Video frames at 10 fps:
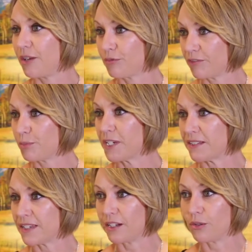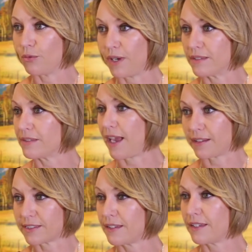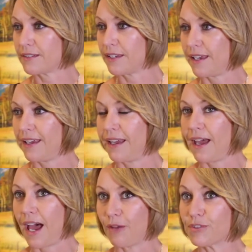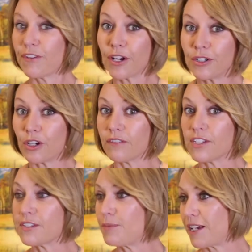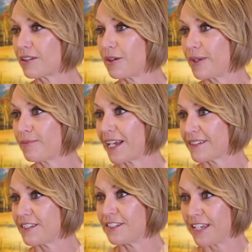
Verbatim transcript: at River Peak Dental was excellent. I was very nervous about going back to the